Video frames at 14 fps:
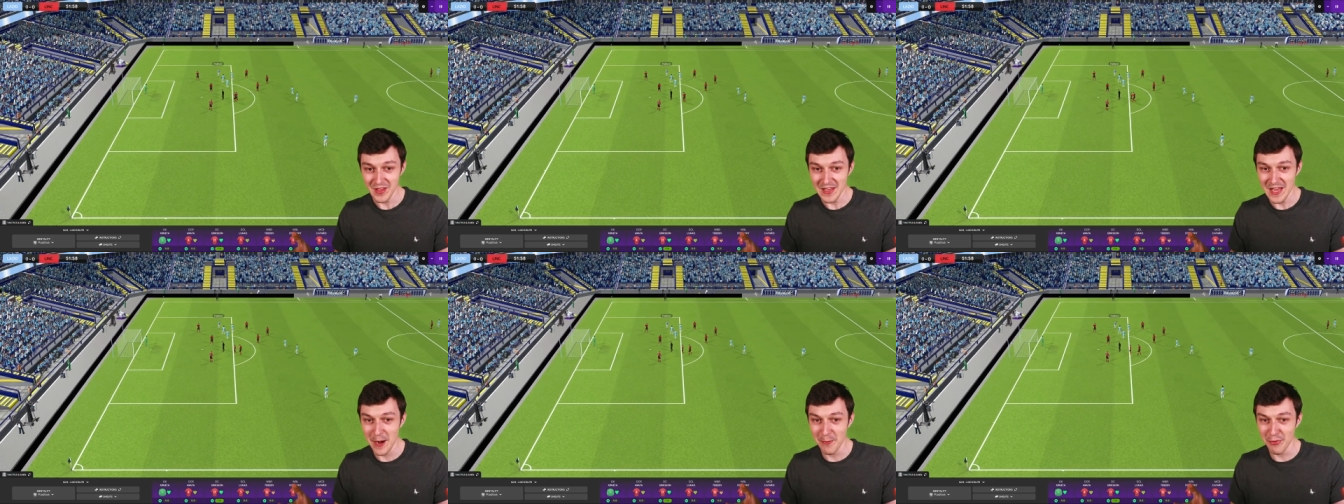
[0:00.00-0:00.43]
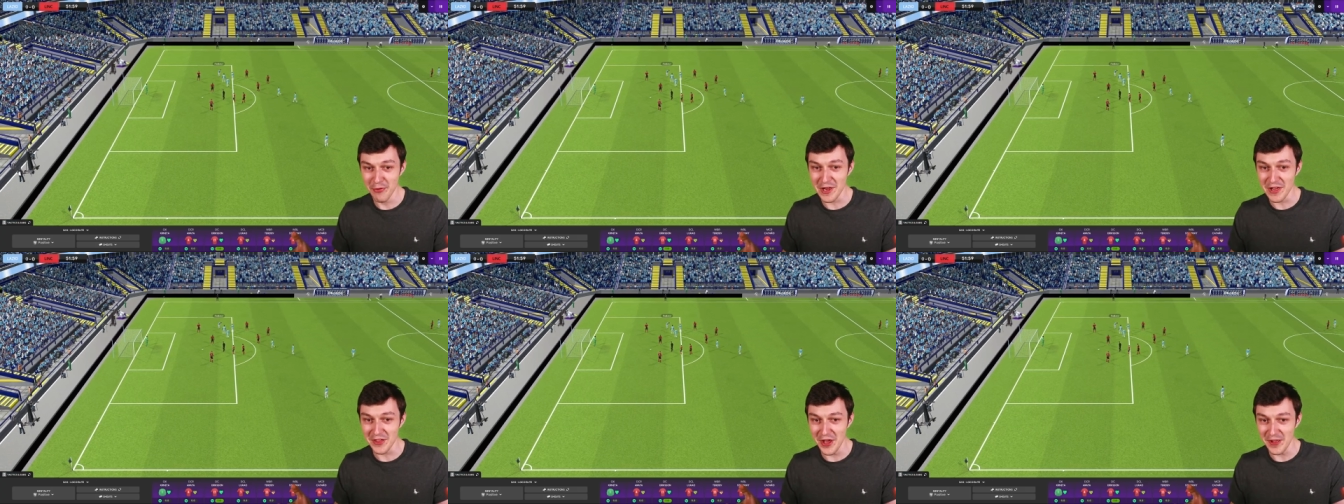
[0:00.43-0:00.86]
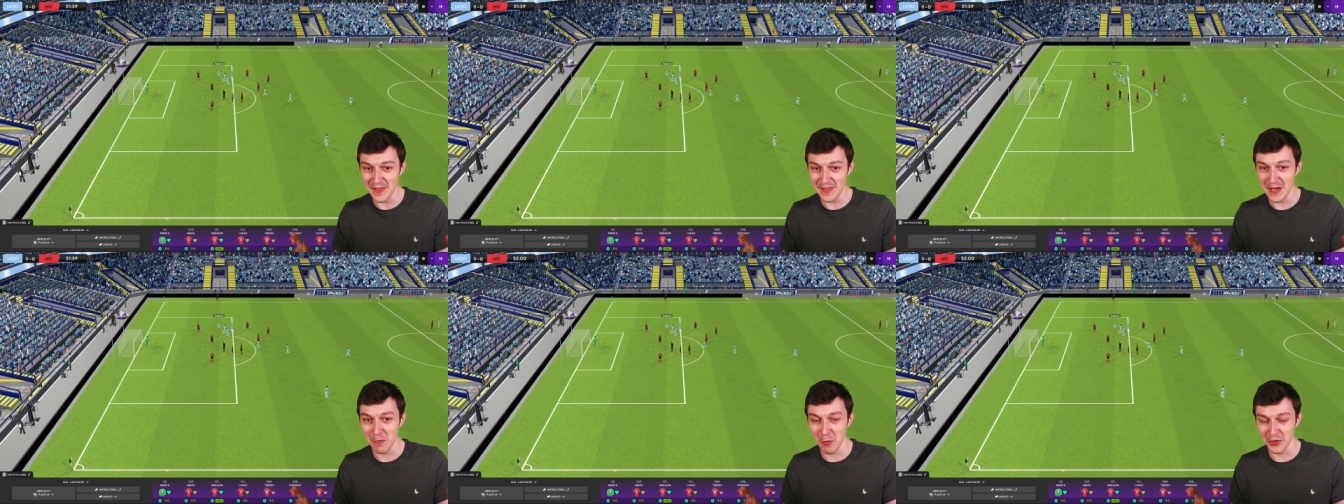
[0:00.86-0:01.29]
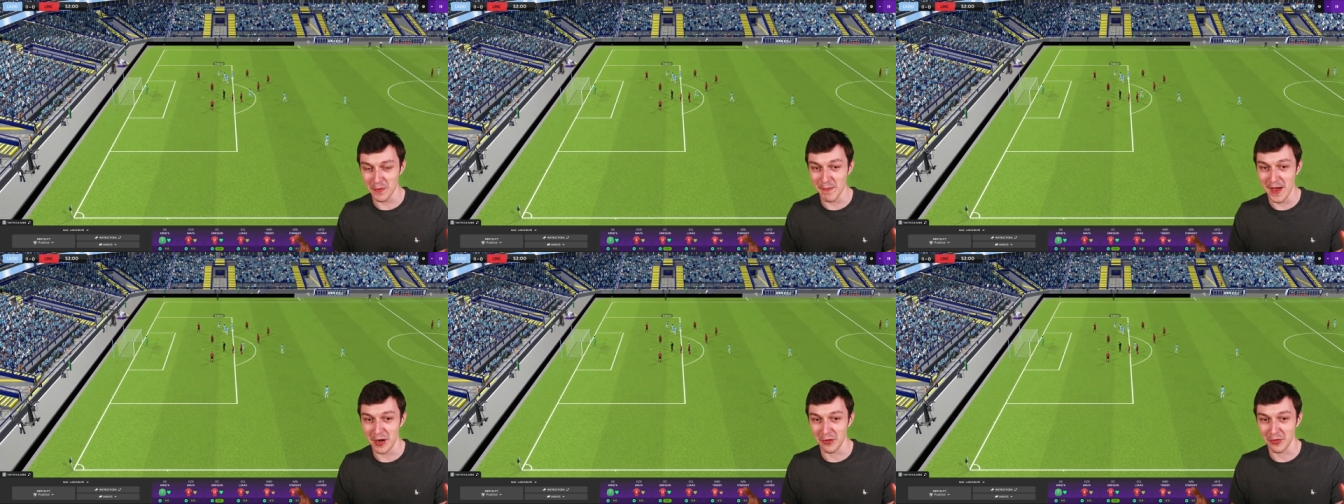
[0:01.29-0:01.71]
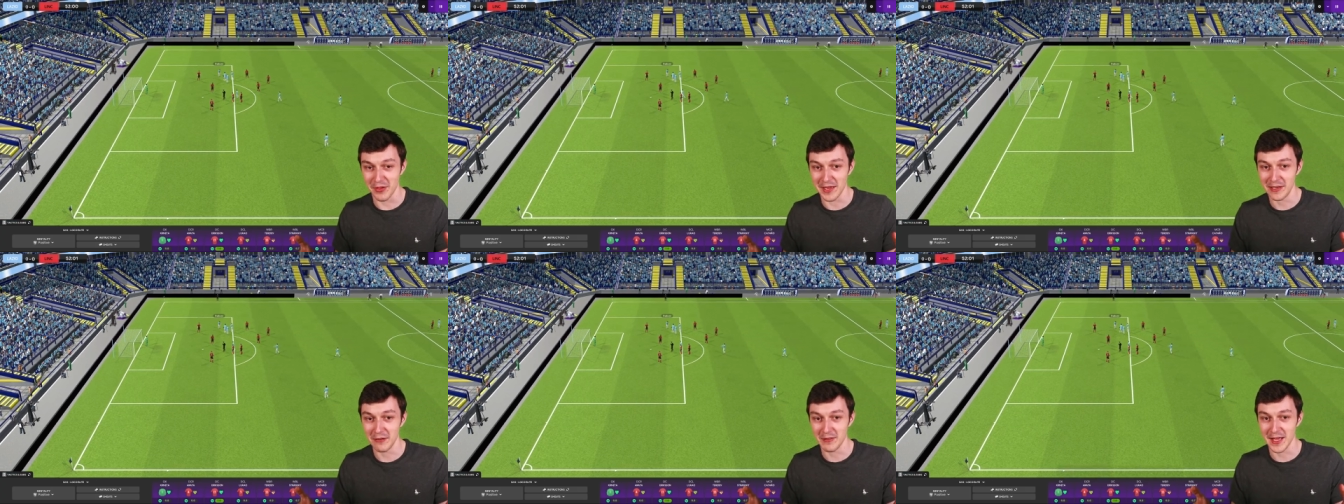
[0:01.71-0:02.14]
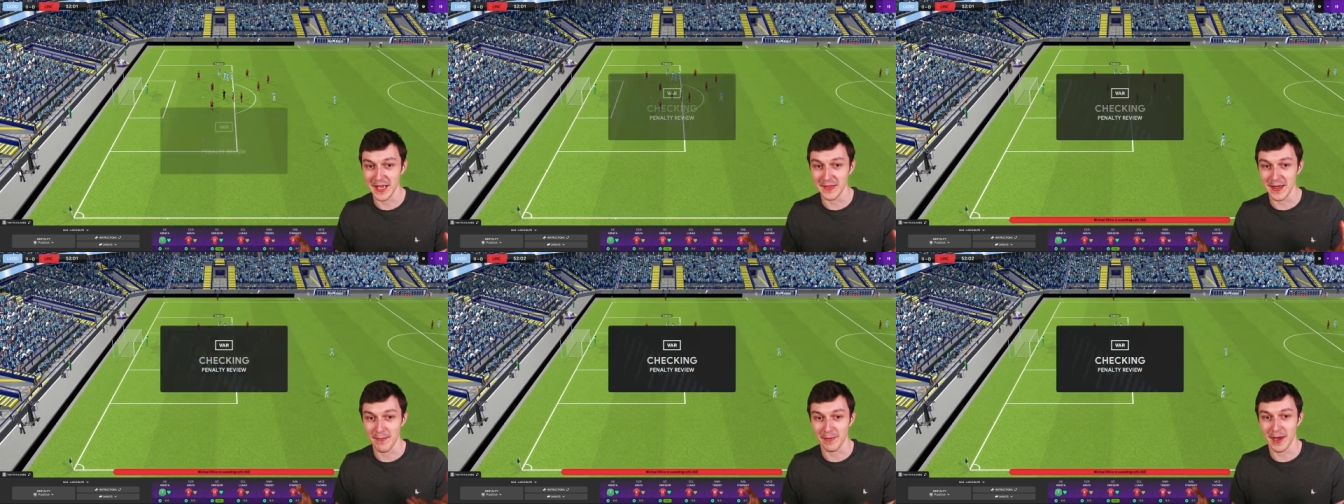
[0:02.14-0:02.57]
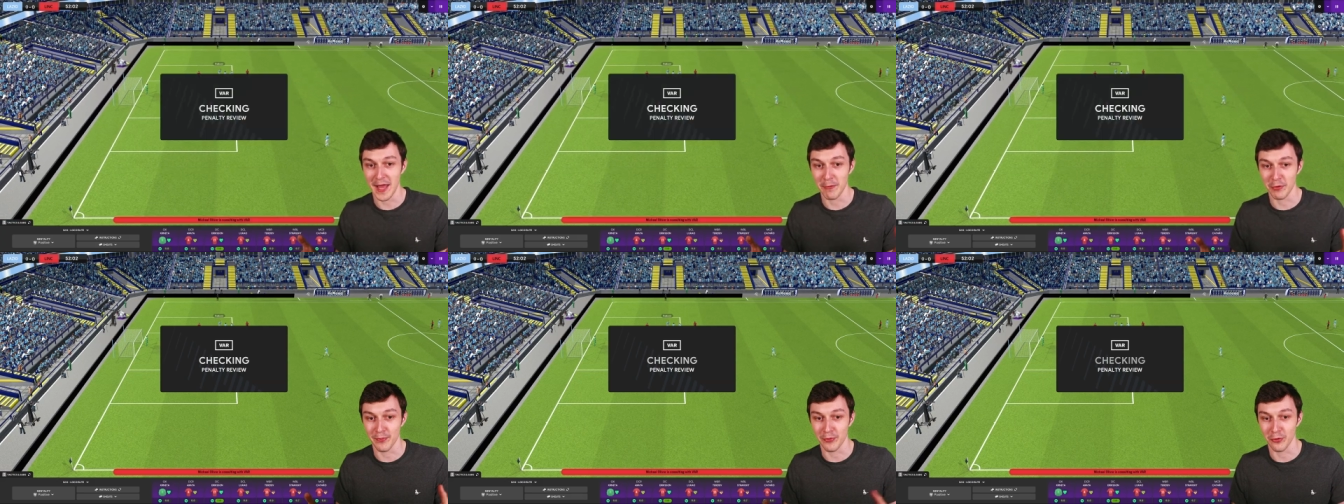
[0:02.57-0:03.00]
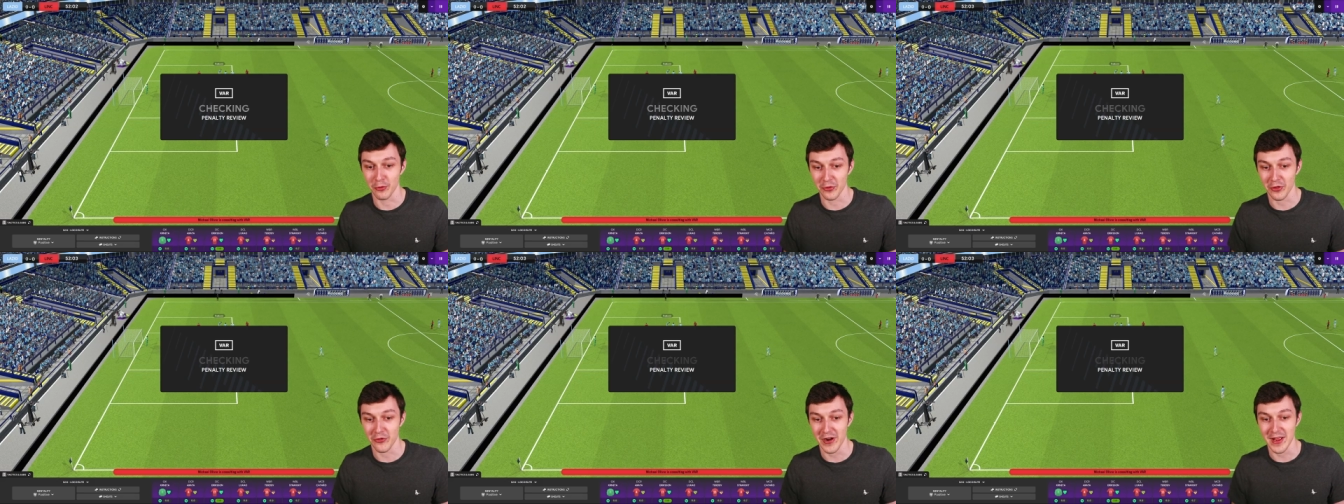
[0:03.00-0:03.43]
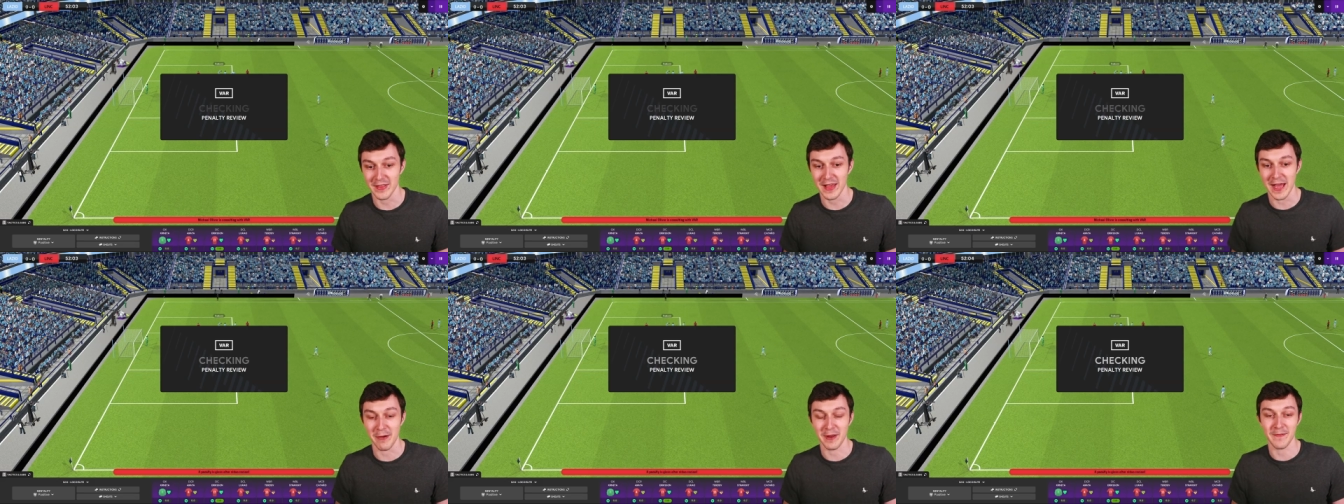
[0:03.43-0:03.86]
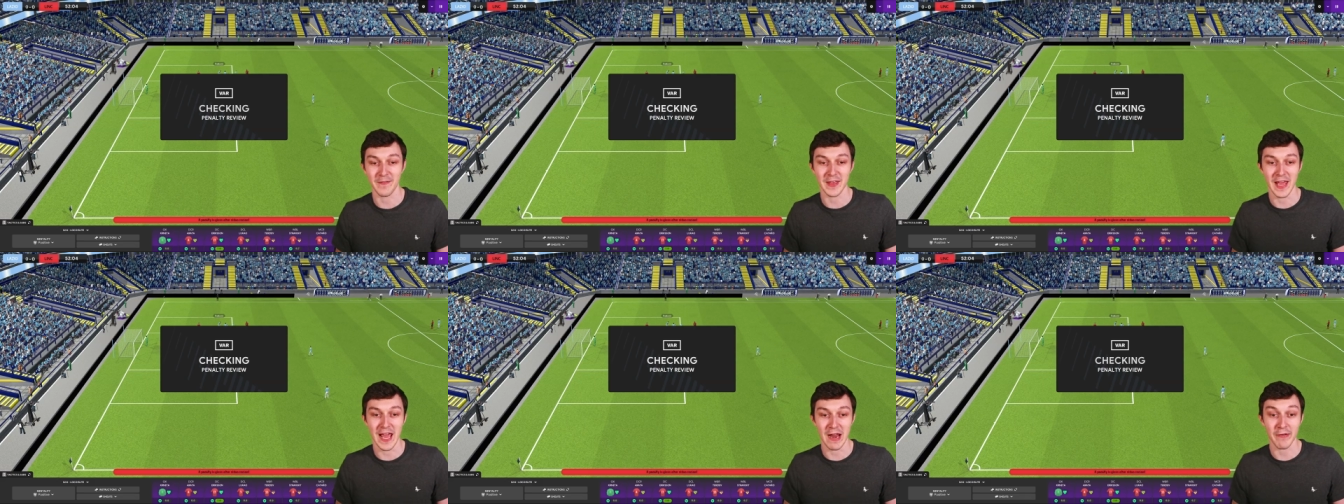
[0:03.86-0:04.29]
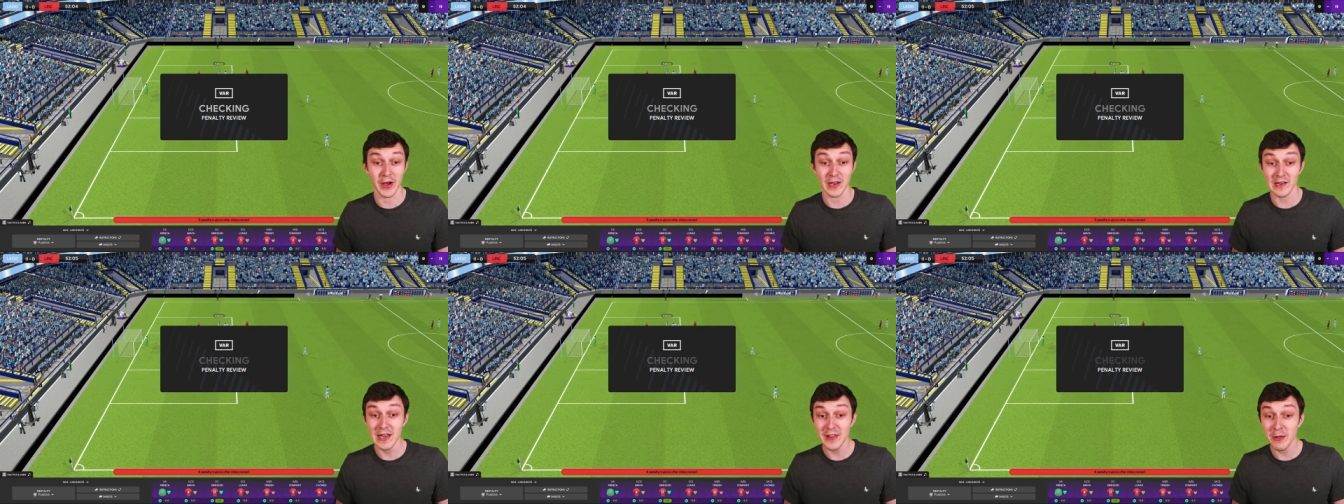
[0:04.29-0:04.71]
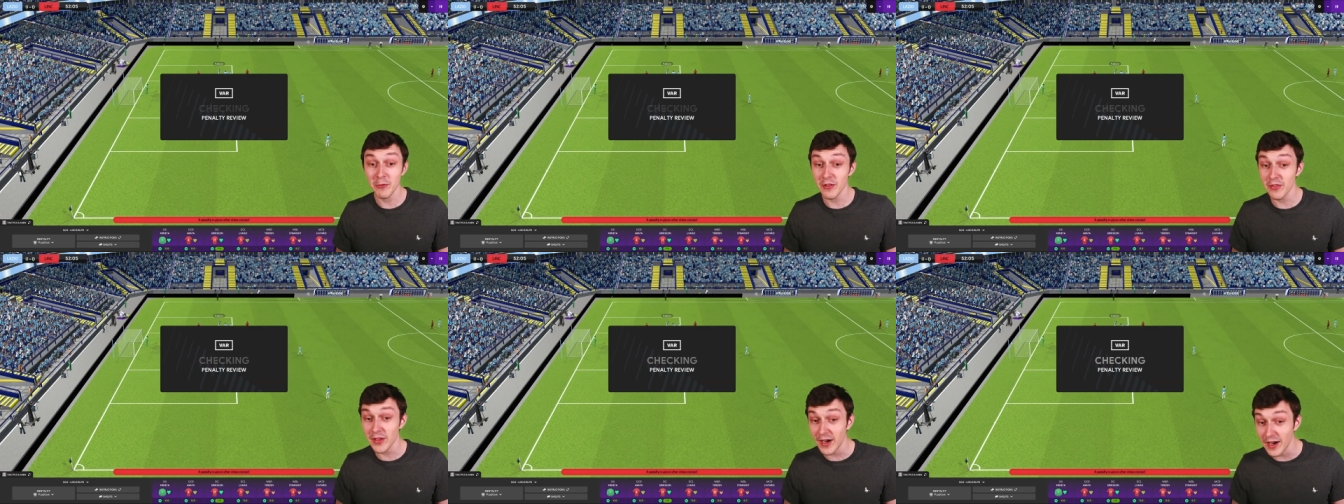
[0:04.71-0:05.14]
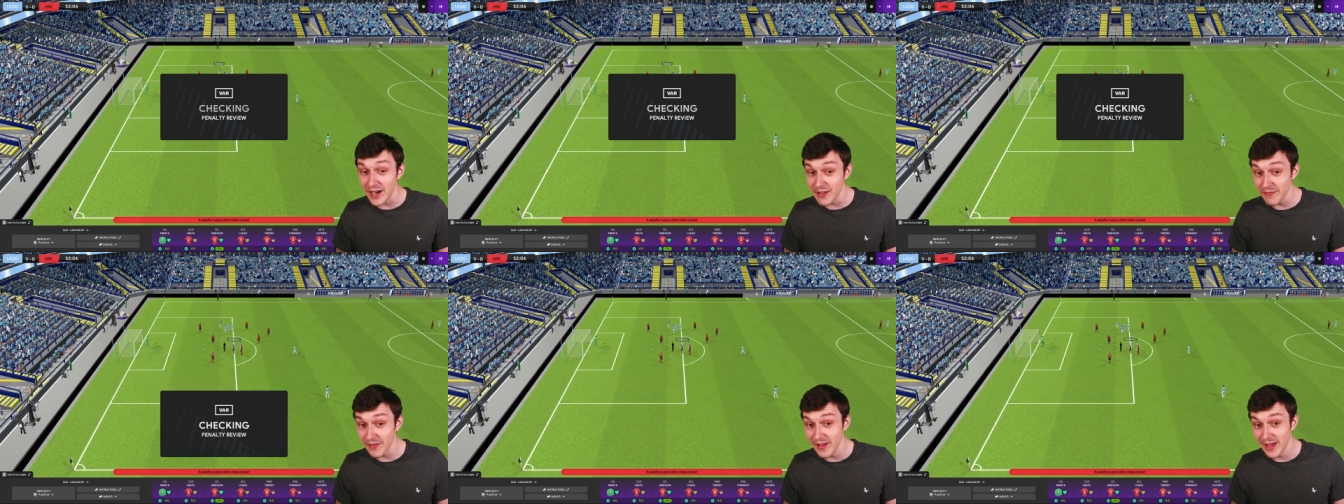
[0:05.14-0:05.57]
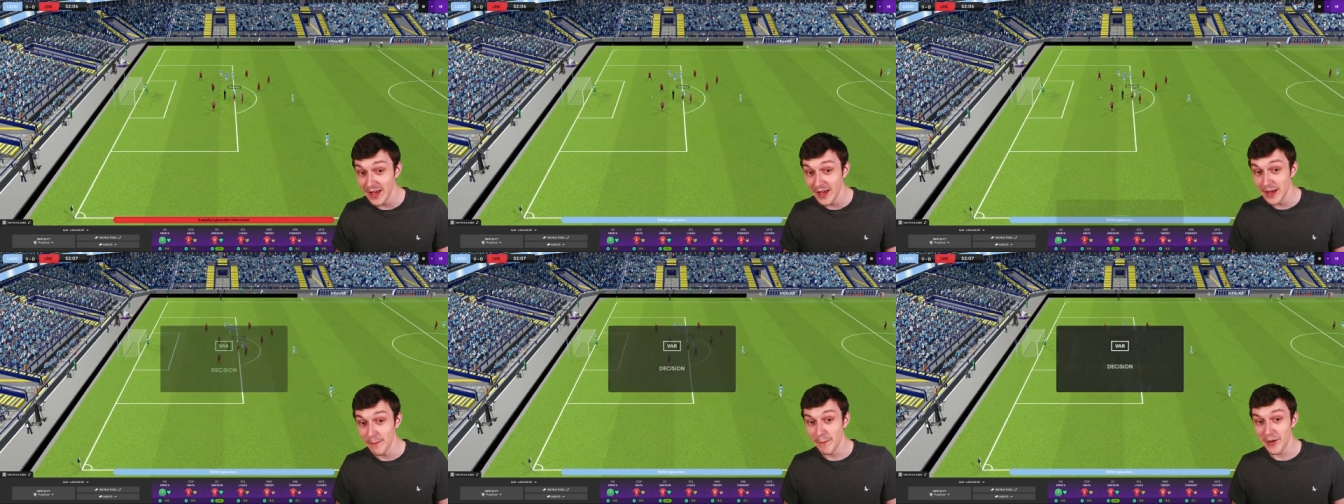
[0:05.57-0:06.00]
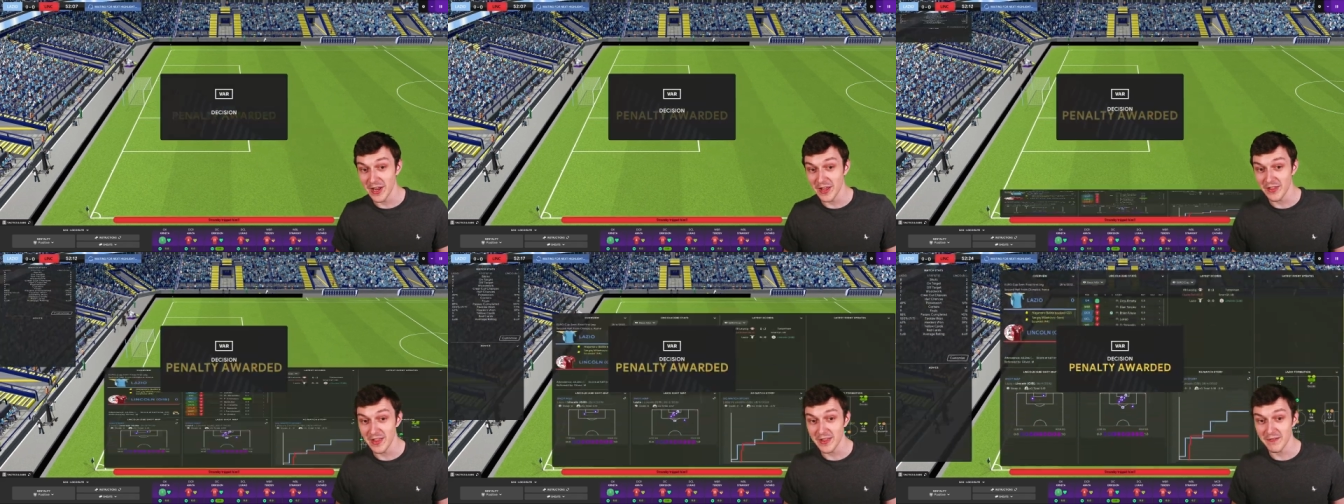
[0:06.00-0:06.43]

I'm pretty certain that was a penalty. It looked like their player was brought straight down in the area, unless it was a dive, but I think